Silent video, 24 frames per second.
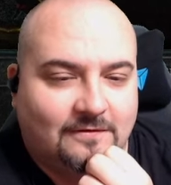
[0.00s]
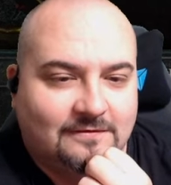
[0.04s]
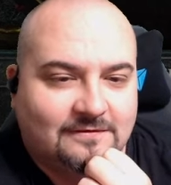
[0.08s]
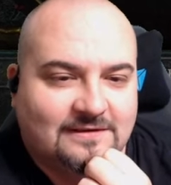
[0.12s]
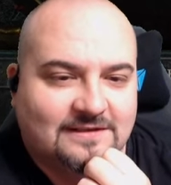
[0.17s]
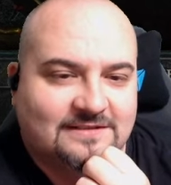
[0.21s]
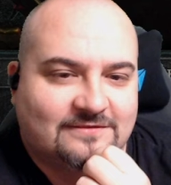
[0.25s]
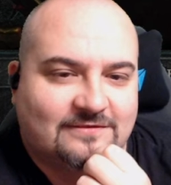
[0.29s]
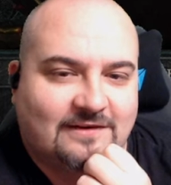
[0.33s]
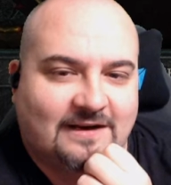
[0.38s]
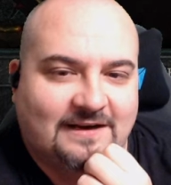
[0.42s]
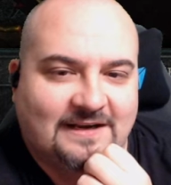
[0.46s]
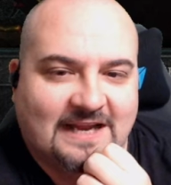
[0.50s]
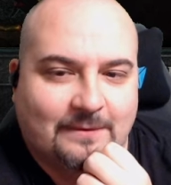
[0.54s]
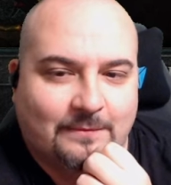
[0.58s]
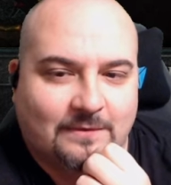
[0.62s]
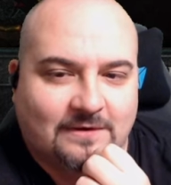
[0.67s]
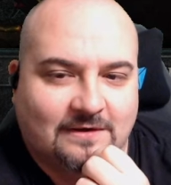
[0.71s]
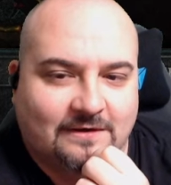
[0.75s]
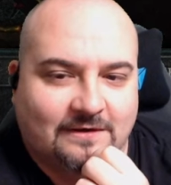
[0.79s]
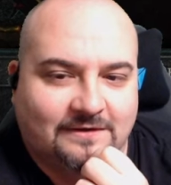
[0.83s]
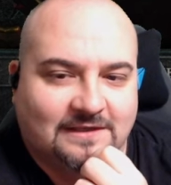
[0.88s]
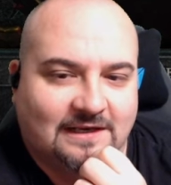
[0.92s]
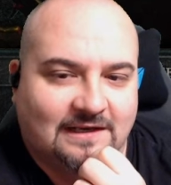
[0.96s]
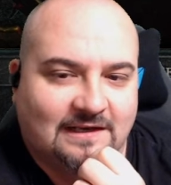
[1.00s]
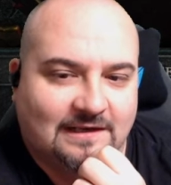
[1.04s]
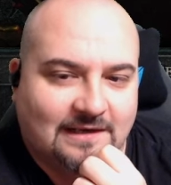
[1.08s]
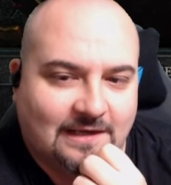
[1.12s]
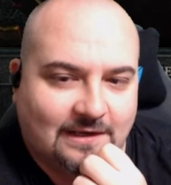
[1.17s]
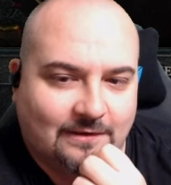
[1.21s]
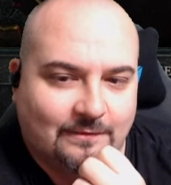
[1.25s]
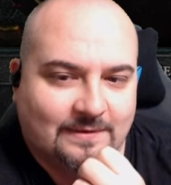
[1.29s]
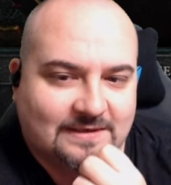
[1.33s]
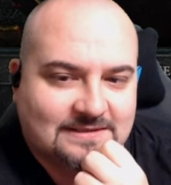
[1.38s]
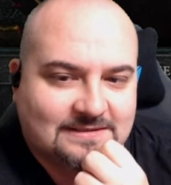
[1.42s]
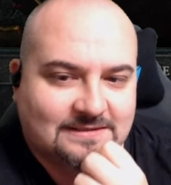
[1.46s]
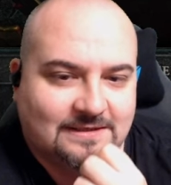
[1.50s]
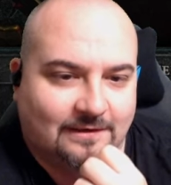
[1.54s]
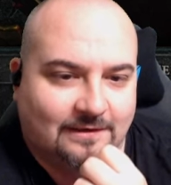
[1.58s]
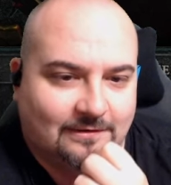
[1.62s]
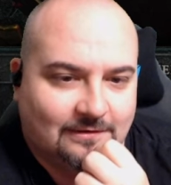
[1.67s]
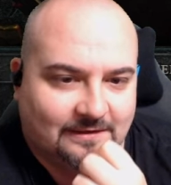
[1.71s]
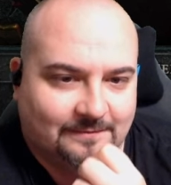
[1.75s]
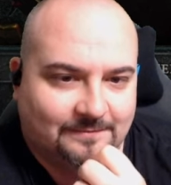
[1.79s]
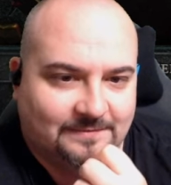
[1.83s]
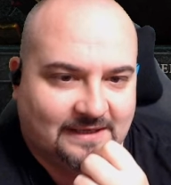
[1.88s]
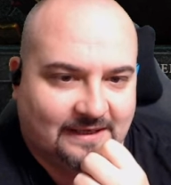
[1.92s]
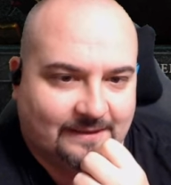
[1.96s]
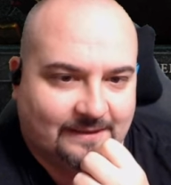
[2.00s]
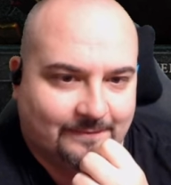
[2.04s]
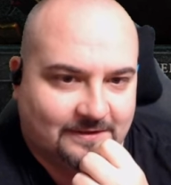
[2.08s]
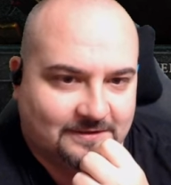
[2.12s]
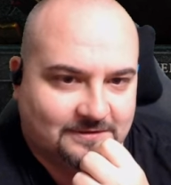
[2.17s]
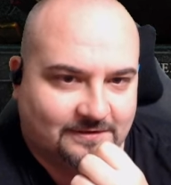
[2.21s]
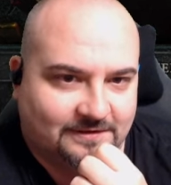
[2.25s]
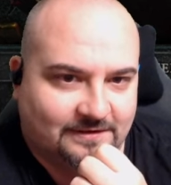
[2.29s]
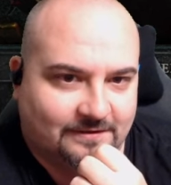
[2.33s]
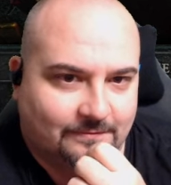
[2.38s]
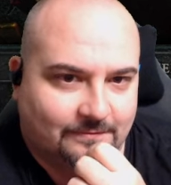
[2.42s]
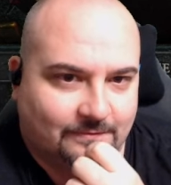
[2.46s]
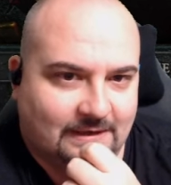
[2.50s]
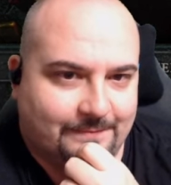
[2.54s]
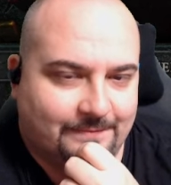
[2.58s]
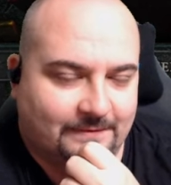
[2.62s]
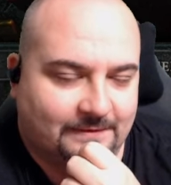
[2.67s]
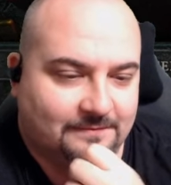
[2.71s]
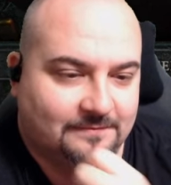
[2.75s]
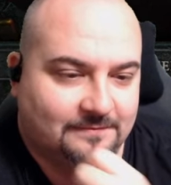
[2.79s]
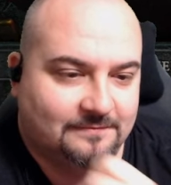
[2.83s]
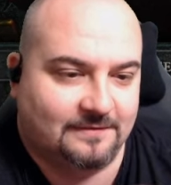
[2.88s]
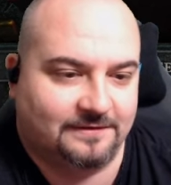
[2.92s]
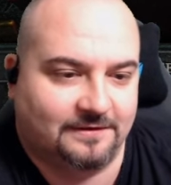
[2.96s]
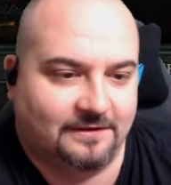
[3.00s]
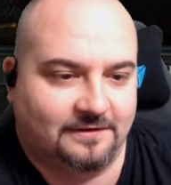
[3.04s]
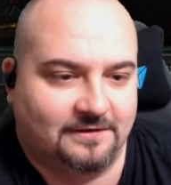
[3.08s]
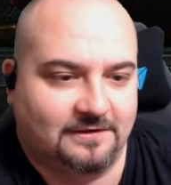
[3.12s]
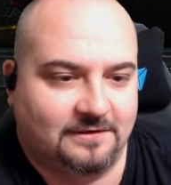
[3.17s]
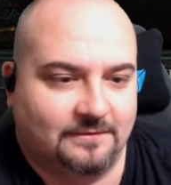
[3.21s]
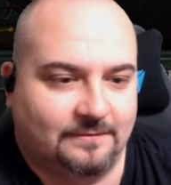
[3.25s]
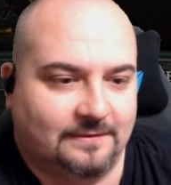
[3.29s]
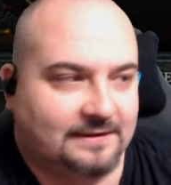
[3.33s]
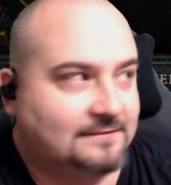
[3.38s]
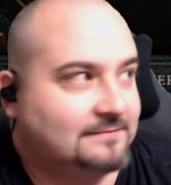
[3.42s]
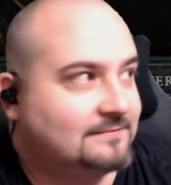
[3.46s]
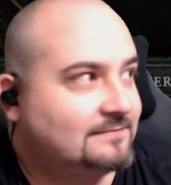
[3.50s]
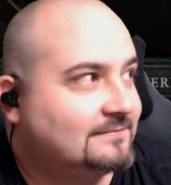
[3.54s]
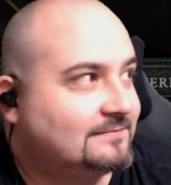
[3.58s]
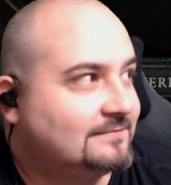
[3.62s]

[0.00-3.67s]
Because right now we've got the lowest golem damage on the weapon, on the new one.